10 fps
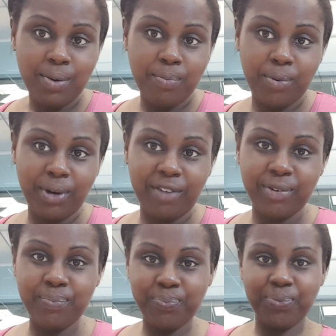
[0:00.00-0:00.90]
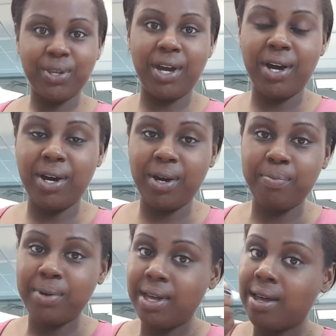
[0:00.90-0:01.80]
But whatever.
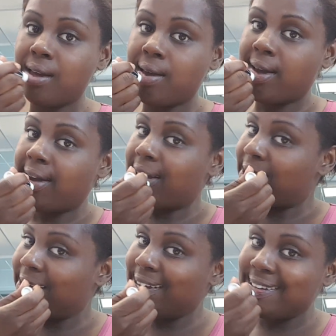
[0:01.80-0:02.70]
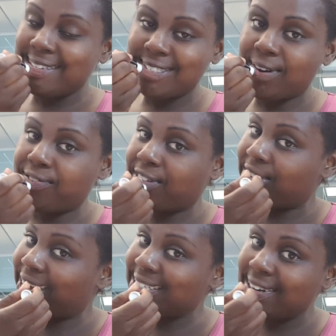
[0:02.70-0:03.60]
So for
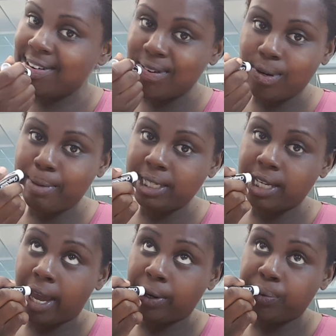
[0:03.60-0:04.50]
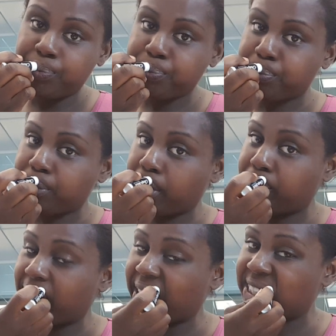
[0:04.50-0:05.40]
you guys that are new to my channel,
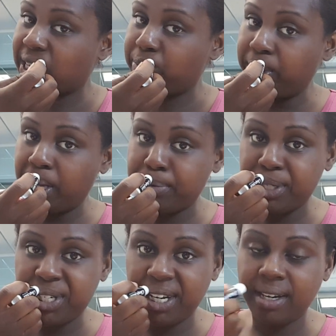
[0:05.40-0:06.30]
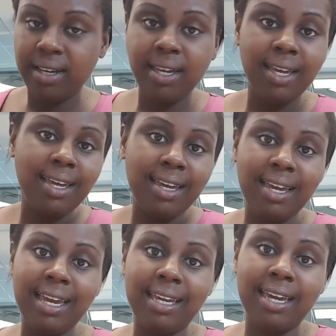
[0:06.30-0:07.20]
like I said, my name is Sheena,
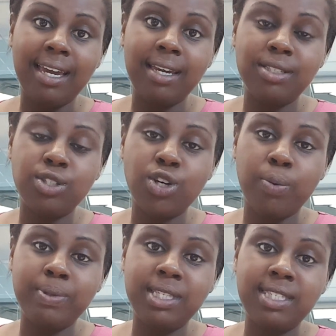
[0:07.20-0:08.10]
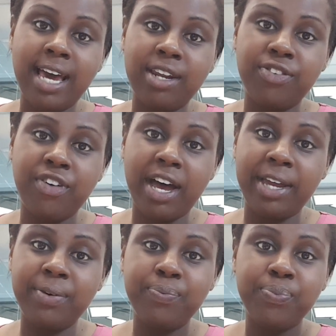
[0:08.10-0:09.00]
aka Determined to
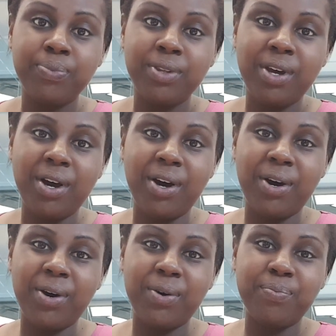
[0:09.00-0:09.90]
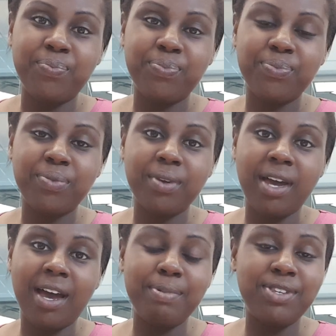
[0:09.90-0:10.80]
Satisfied.
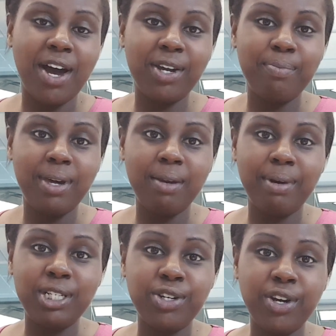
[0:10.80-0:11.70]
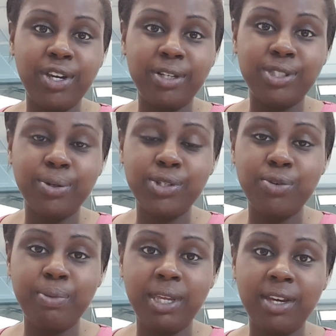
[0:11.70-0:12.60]
I've been documenting my journey on
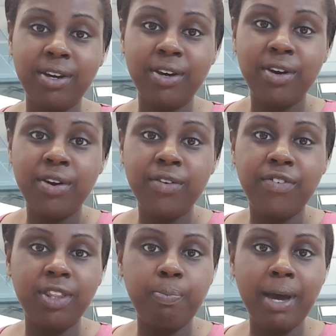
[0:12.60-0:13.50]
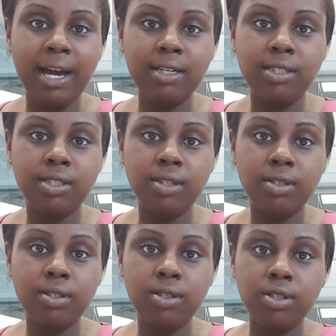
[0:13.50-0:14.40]
social media for the past
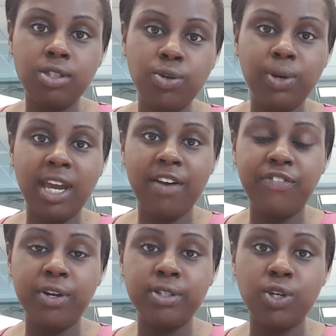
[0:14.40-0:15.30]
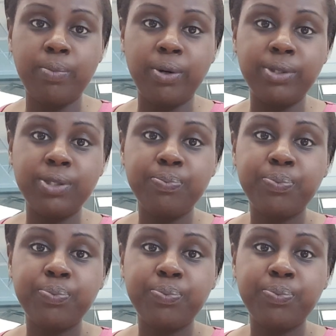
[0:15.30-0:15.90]
2.5 years almost.